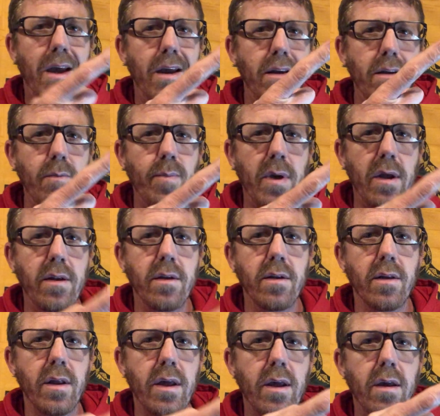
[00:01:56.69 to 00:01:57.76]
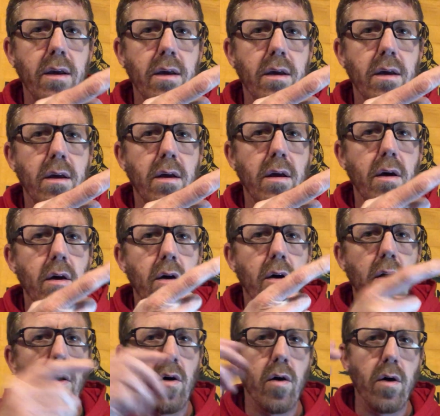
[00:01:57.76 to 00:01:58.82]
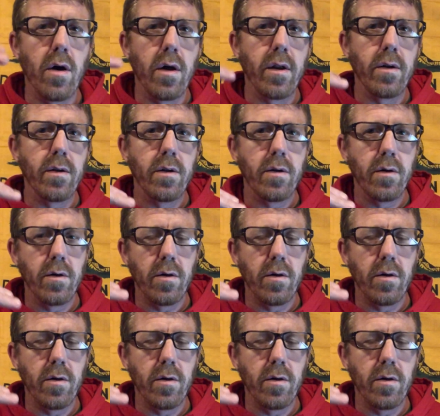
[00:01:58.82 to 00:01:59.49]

independently on